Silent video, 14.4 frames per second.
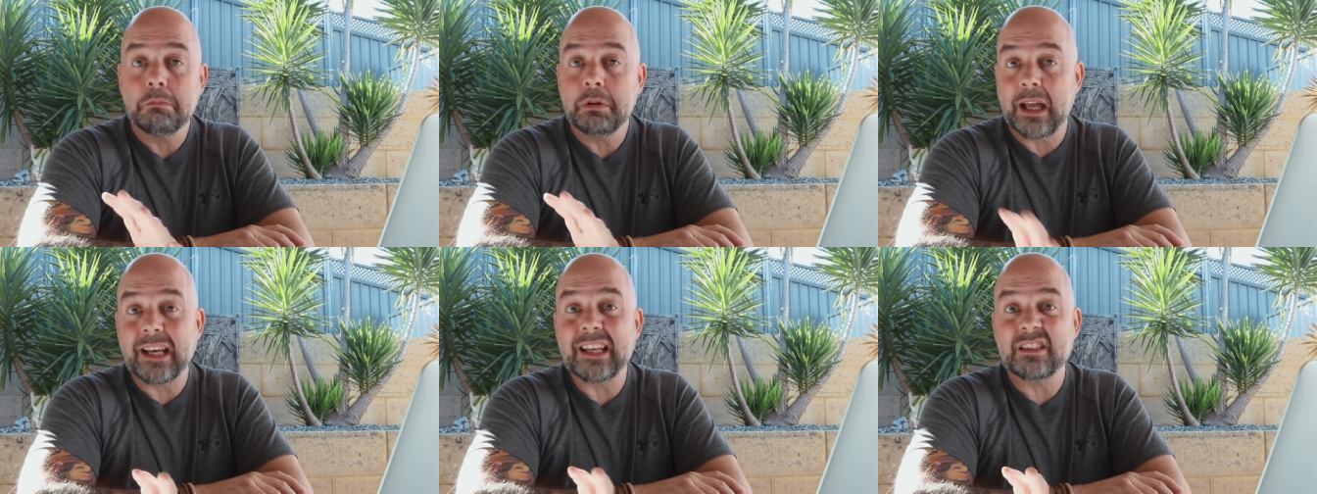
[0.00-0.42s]

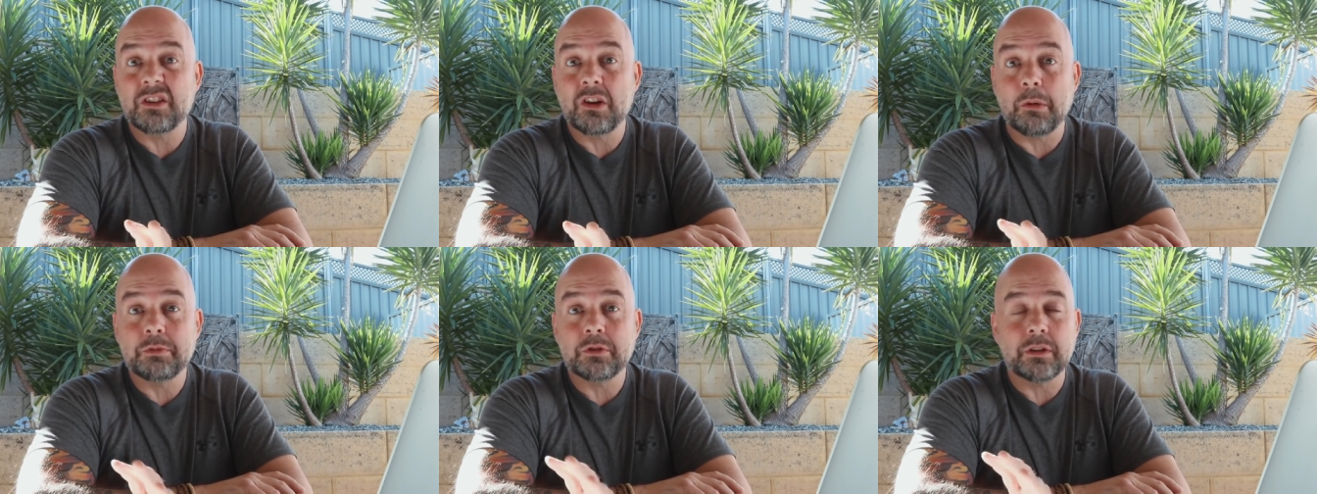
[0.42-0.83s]
but that is
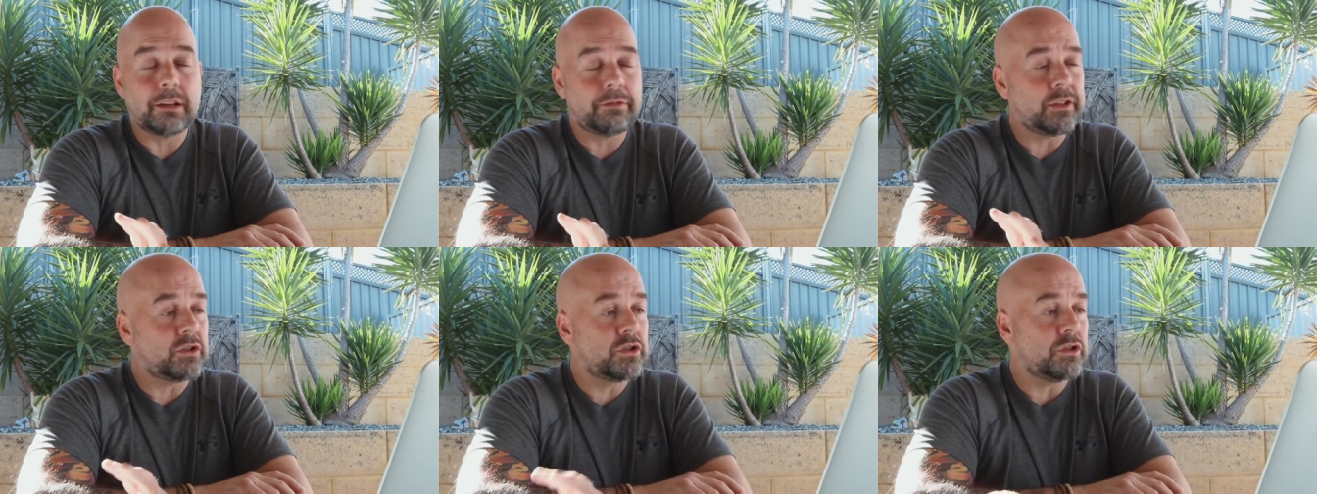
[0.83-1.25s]
an option
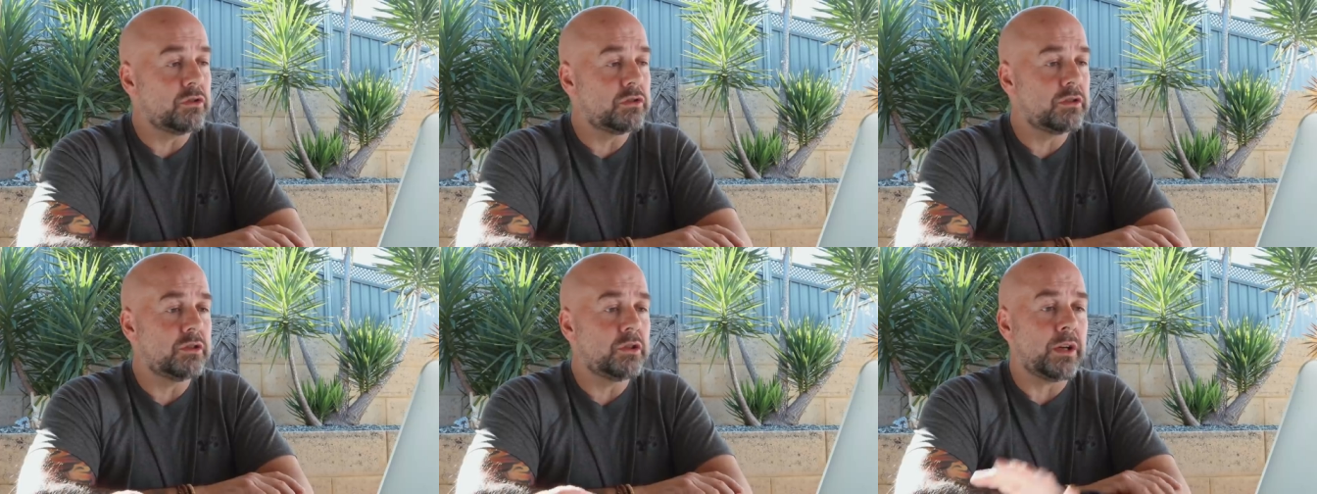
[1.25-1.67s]
if you
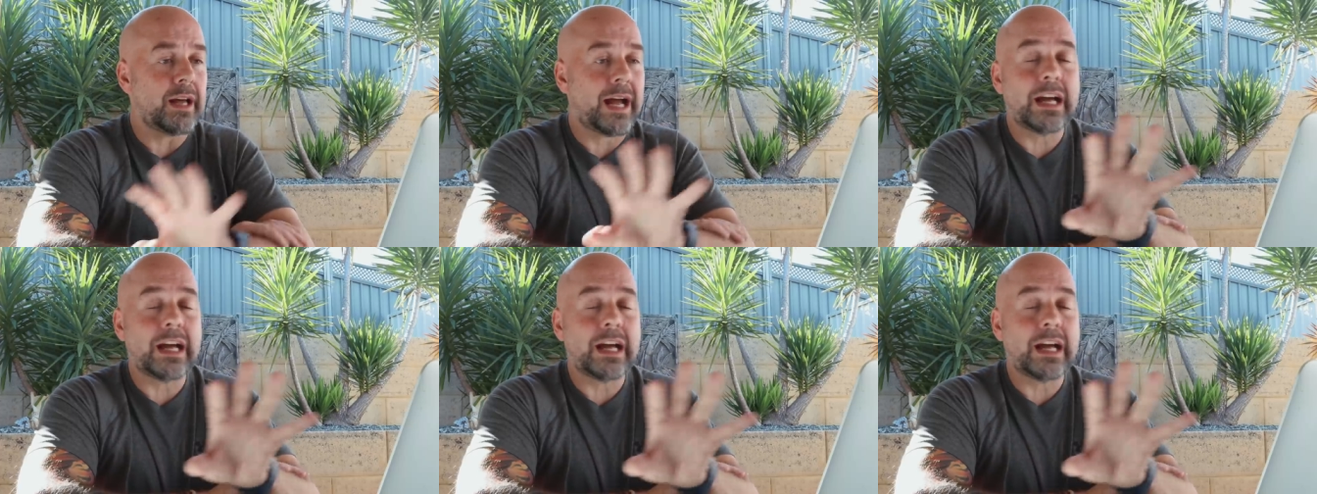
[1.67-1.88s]
choose to do it.